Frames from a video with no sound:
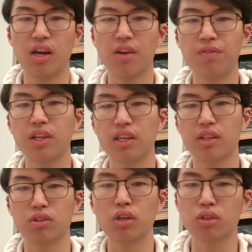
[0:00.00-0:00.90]
I feel like
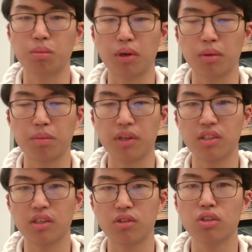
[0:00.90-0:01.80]
there's also a purpose.
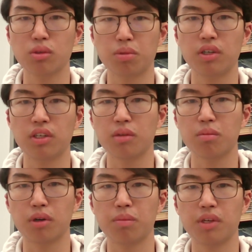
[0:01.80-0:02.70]
There's also pretty good
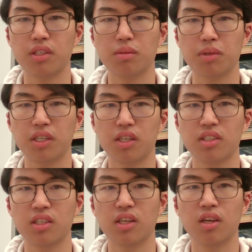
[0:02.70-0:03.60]
purpose
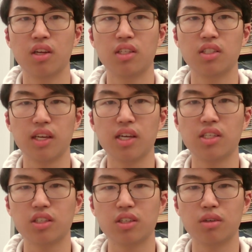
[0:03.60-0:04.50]
because
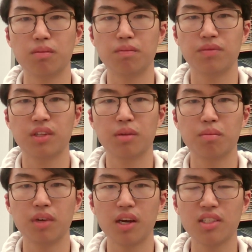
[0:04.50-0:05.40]
CS,
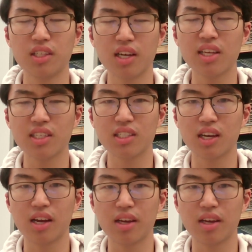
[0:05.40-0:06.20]
I like C.